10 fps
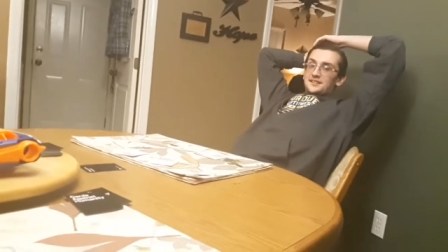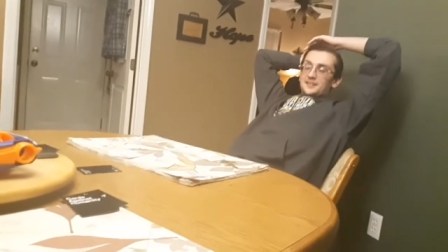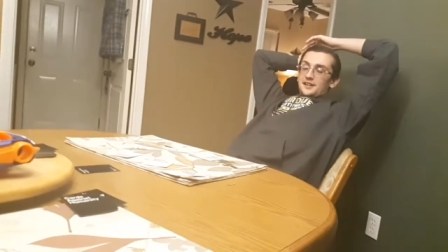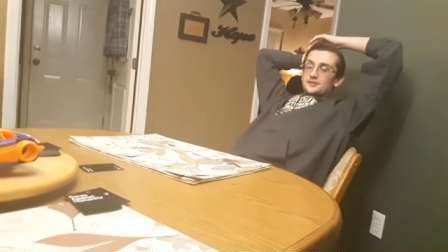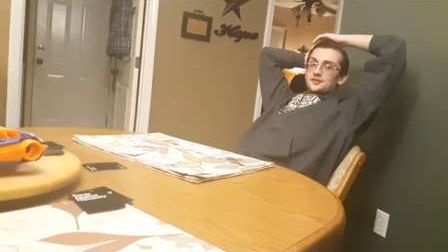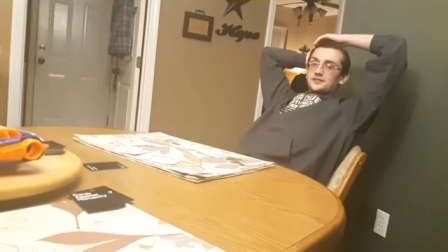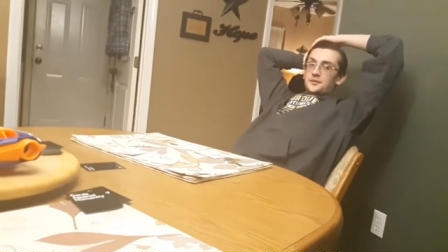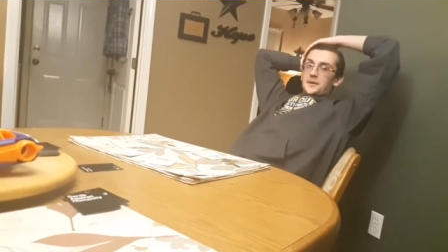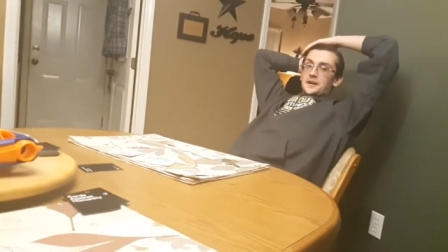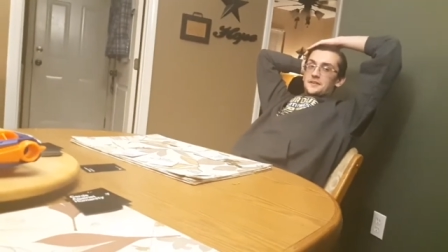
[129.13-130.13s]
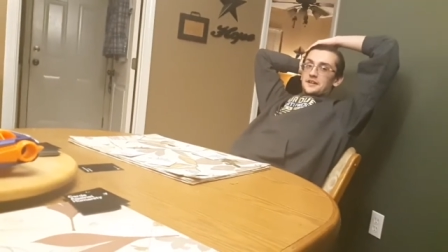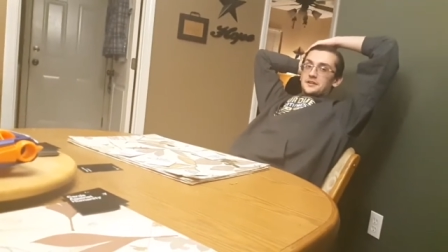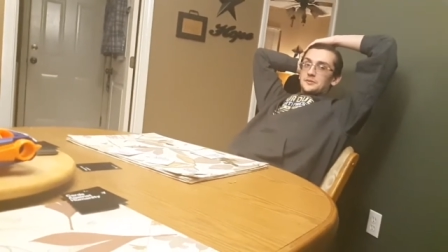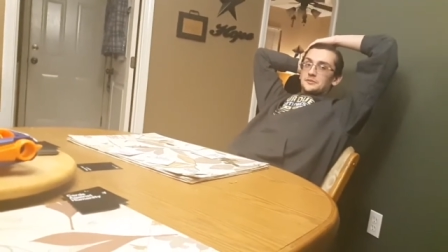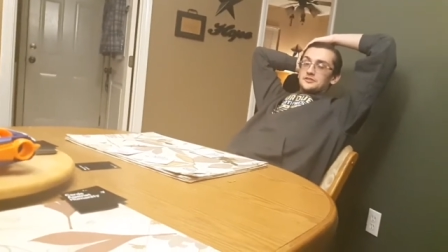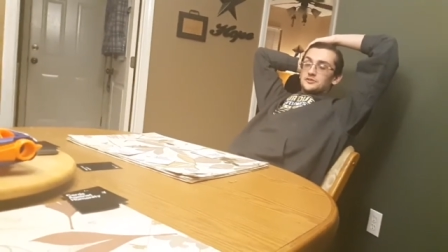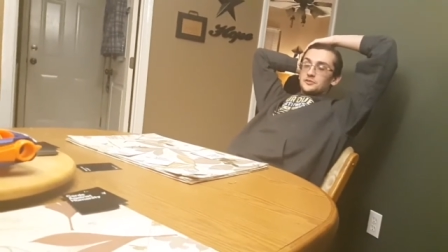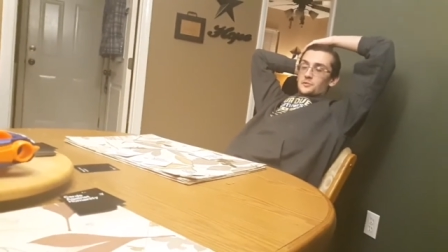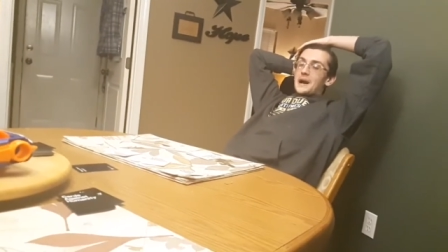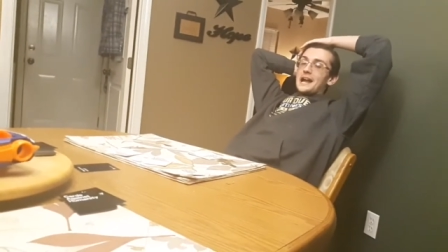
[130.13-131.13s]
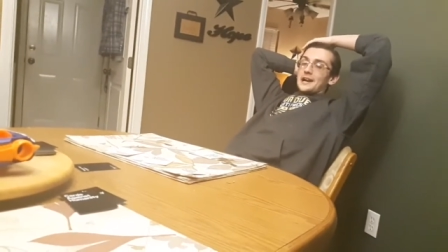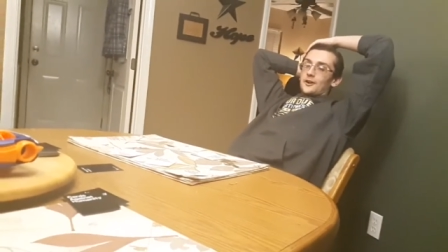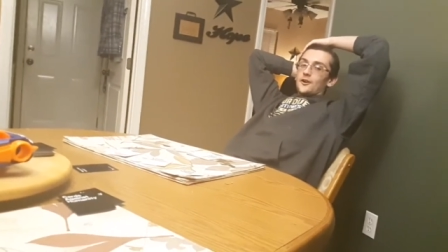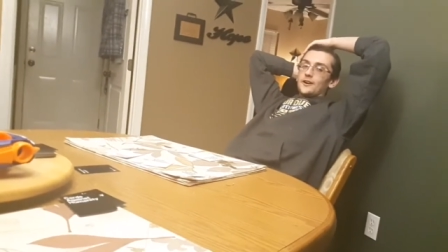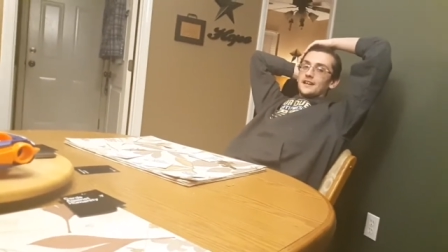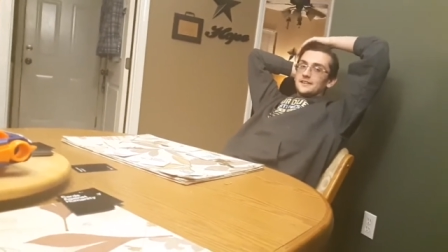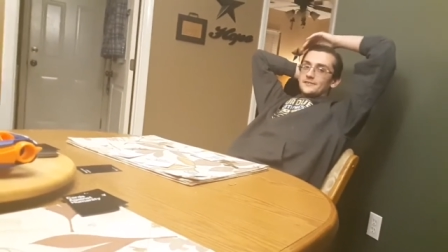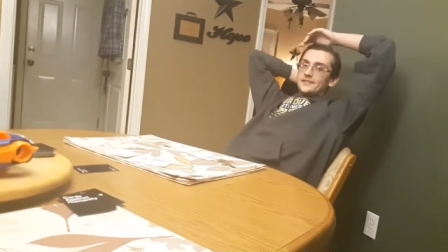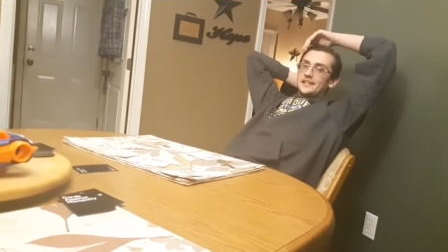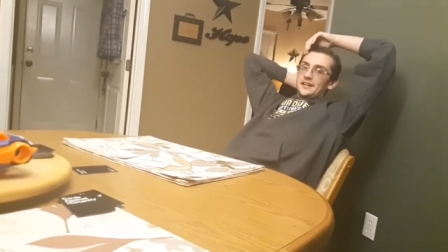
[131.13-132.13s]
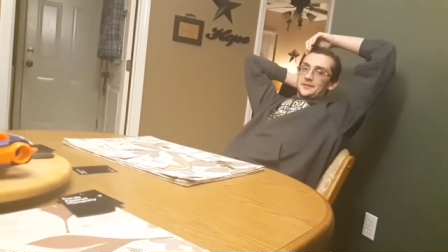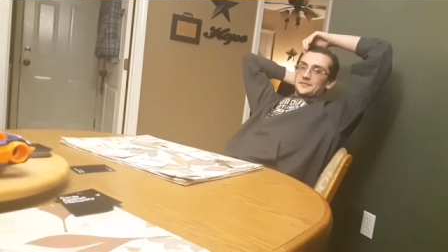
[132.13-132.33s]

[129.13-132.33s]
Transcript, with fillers: And she's aware that you swear in the video.